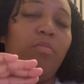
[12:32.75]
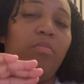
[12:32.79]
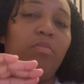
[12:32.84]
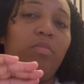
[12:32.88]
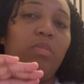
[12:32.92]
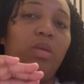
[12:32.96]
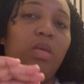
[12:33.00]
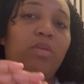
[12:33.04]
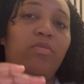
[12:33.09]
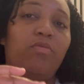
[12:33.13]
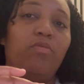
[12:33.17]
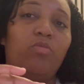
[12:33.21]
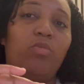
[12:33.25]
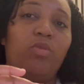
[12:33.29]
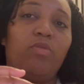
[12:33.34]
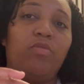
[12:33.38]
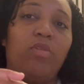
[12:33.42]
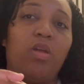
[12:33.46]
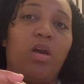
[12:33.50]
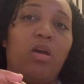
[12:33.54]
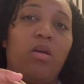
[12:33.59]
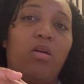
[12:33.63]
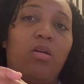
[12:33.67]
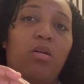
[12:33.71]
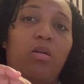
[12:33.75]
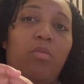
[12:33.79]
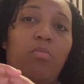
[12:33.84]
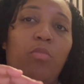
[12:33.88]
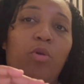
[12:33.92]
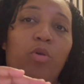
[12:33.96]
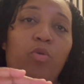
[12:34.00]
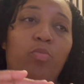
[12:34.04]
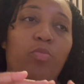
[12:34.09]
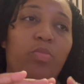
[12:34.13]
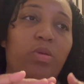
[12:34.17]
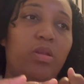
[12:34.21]
even with like her
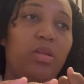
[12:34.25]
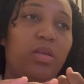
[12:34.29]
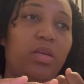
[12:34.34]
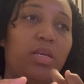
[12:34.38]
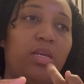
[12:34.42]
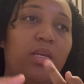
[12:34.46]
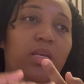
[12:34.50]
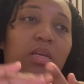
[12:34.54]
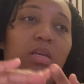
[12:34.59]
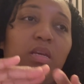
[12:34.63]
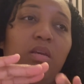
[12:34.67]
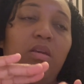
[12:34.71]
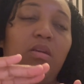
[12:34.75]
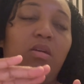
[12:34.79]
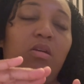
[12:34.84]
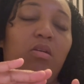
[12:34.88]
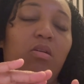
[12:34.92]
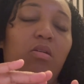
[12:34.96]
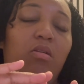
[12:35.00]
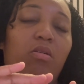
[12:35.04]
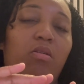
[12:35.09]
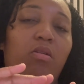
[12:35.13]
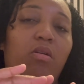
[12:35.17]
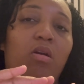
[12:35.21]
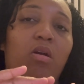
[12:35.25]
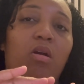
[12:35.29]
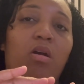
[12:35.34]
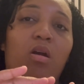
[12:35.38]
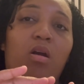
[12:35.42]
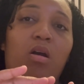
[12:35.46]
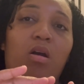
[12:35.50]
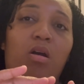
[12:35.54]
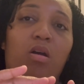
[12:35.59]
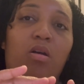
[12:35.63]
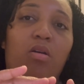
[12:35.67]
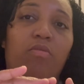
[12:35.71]
mobility, her
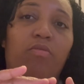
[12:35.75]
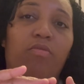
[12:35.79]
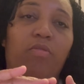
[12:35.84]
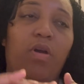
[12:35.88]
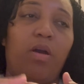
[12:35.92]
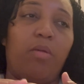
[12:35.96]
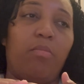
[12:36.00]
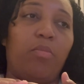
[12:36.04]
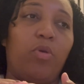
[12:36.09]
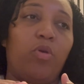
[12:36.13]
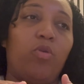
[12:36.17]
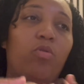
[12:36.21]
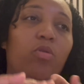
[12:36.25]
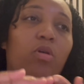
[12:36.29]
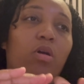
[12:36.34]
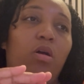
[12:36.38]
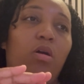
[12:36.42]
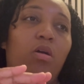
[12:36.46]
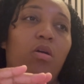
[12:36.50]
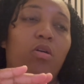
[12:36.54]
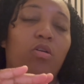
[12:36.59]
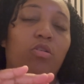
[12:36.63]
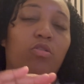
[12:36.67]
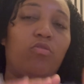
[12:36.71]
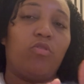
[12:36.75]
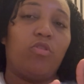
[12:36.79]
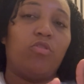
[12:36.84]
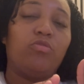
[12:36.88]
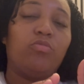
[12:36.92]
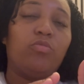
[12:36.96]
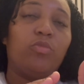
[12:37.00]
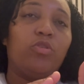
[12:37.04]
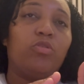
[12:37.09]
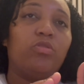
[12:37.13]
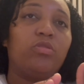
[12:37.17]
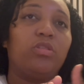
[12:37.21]
fine motor, her gross
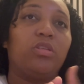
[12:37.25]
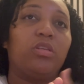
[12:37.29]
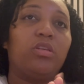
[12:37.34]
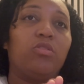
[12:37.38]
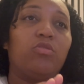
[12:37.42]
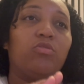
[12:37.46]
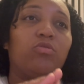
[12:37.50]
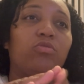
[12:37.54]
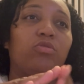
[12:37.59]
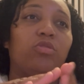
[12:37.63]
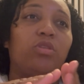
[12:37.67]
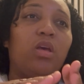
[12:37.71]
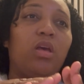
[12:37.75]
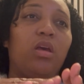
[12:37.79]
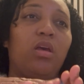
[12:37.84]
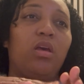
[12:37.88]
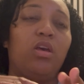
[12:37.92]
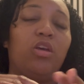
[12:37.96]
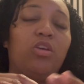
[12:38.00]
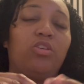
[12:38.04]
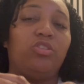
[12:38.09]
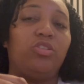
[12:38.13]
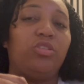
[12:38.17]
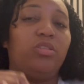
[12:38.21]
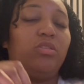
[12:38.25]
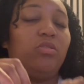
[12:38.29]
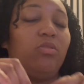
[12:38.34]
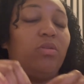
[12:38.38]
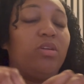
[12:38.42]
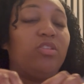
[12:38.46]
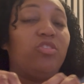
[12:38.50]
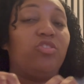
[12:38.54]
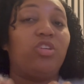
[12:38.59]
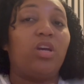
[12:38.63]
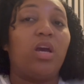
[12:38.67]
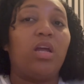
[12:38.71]
motor skills. She still
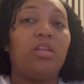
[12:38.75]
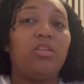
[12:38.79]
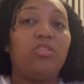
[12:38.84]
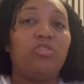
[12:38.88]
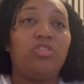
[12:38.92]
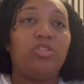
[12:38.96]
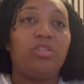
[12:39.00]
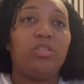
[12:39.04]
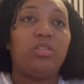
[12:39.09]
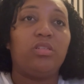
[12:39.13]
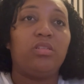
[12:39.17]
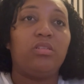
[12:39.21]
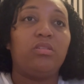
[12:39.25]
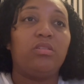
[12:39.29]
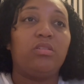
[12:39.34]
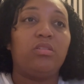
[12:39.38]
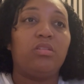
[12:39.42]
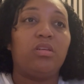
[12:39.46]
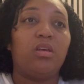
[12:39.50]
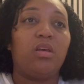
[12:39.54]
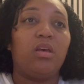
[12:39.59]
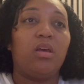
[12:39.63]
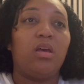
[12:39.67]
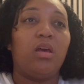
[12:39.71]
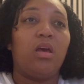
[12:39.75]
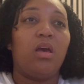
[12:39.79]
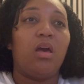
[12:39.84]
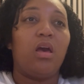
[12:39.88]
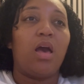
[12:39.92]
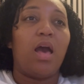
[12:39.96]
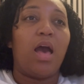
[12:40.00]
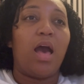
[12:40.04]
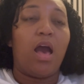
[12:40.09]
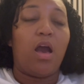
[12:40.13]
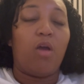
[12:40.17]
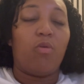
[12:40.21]
has challenges,
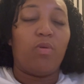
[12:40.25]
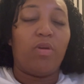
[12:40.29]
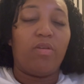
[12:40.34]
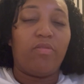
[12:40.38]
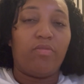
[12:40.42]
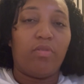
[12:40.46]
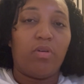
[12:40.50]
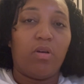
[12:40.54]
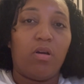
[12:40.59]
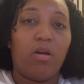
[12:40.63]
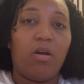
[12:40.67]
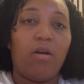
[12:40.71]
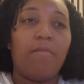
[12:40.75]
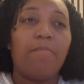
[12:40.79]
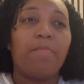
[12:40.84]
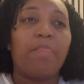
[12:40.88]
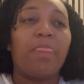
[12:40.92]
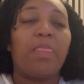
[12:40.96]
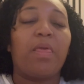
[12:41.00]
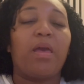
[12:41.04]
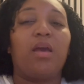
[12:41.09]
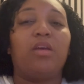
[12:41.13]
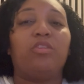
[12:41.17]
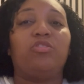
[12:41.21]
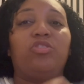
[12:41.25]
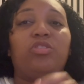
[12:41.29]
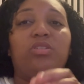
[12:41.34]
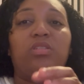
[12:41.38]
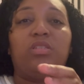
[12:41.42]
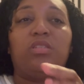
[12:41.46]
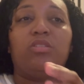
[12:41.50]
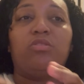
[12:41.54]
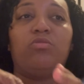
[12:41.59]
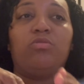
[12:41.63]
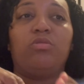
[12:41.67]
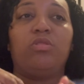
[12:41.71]
however, and she
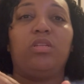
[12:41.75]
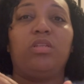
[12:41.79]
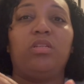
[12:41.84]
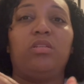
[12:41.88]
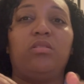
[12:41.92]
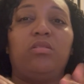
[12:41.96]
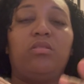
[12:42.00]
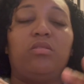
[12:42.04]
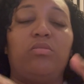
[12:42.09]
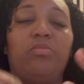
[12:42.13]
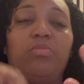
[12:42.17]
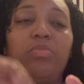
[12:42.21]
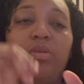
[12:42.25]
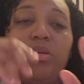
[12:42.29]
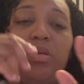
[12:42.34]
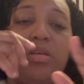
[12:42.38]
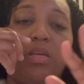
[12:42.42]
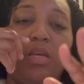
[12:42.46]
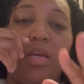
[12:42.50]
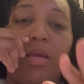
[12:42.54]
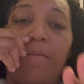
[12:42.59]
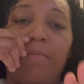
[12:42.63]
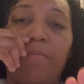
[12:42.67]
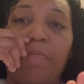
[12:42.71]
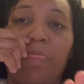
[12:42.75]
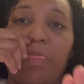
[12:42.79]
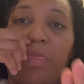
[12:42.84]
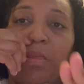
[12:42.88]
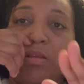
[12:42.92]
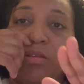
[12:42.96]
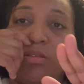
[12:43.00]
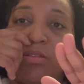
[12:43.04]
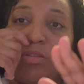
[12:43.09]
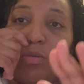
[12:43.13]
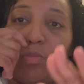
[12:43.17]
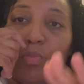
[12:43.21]
still needs to be
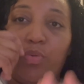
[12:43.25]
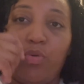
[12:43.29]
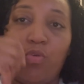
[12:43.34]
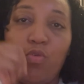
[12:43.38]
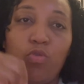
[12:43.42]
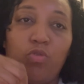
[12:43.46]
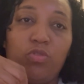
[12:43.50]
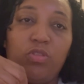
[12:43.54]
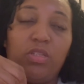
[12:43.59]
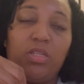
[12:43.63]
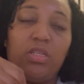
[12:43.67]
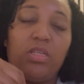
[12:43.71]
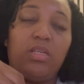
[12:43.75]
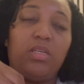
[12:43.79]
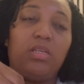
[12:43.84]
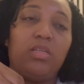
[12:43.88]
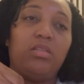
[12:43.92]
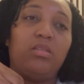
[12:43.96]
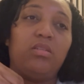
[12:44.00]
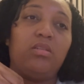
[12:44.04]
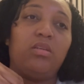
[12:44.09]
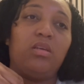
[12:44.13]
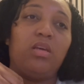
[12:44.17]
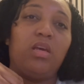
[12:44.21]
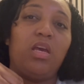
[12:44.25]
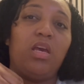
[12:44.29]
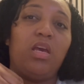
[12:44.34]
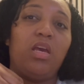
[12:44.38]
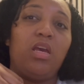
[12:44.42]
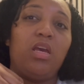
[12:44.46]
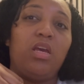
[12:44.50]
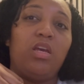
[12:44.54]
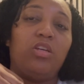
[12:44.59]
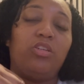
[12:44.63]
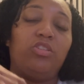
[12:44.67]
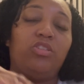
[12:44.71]
supported.
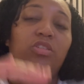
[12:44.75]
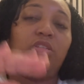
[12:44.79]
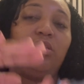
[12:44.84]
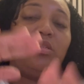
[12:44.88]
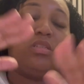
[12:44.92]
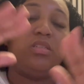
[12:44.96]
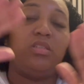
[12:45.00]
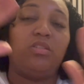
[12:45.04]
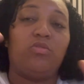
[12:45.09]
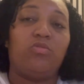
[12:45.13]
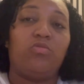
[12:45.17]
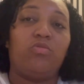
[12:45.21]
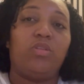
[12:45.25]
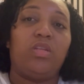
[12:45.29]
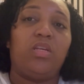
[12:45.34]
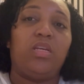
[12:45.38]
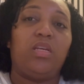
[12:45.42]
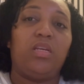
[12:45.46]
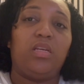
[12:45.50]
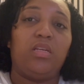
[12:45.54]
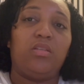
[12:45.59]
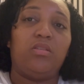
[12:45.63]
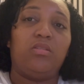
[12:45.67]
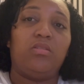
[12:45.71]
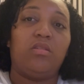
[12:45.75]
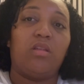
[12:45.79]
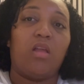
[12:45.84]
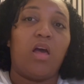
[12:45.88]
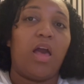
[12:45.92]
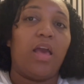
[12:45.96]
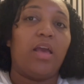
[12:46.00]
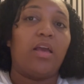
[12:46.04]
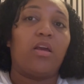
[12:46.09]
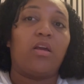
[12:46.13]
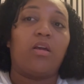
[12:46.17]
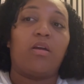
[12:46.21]
She still needs
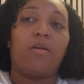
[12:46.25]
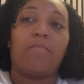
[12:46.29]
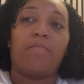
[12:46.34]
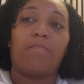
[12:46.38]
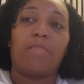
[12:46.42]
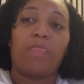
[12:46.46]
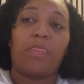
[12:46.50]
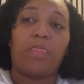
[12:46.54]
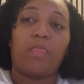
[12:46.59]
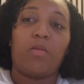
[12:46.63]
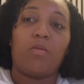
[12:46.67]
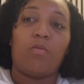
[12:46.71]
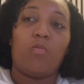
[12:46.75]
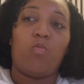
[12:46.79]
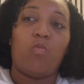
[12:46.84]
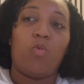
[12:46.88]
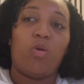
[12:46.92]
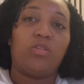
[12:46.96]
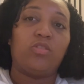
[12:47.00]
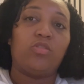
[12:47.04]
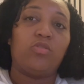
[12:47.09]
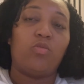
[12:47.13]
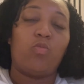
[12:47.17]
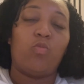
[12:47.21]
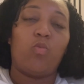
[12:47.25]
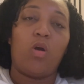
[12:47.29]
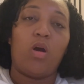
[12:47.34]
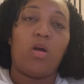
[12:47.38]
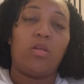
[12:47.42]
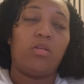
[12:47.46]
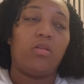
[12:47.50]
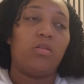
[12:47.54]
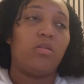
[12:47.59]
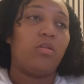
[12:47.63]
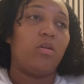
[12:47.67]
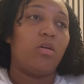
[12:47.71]
like
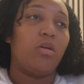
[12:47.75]
one-to-one,